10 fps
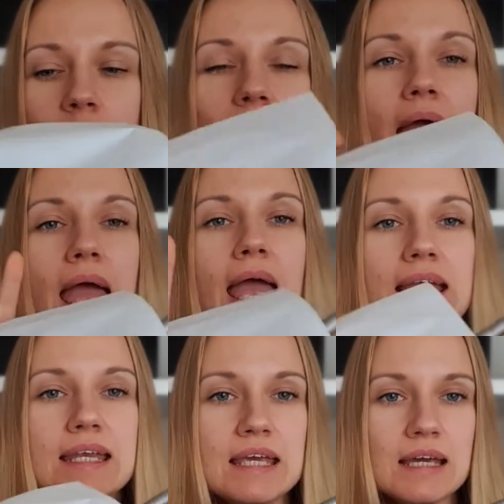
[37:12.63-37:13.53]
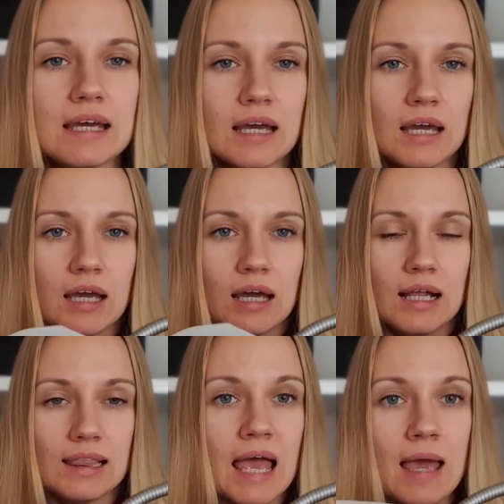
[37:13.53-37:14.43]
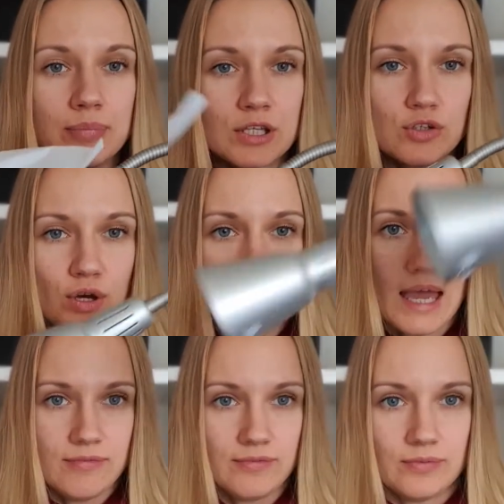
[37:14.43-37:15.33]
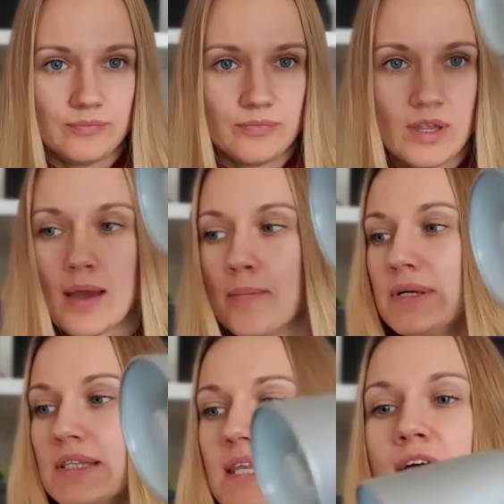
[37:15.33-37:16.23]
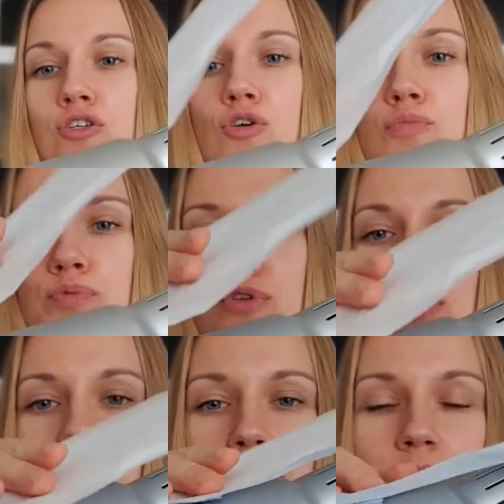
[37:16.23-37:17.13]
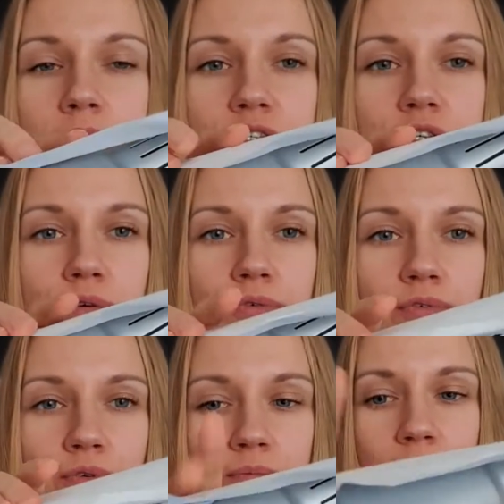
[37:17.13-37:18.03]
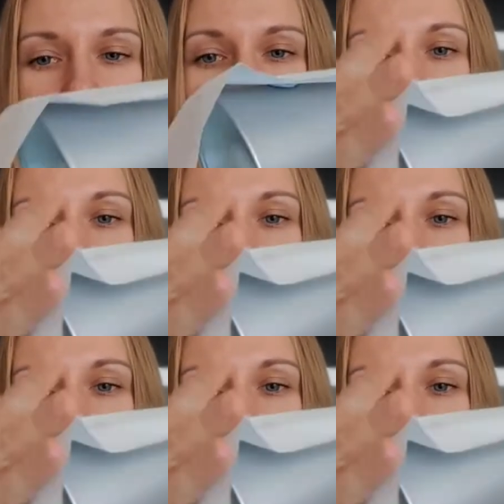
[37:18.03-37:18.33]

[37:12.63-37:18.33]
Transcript: any lamp that you have, but then you put a piece of paper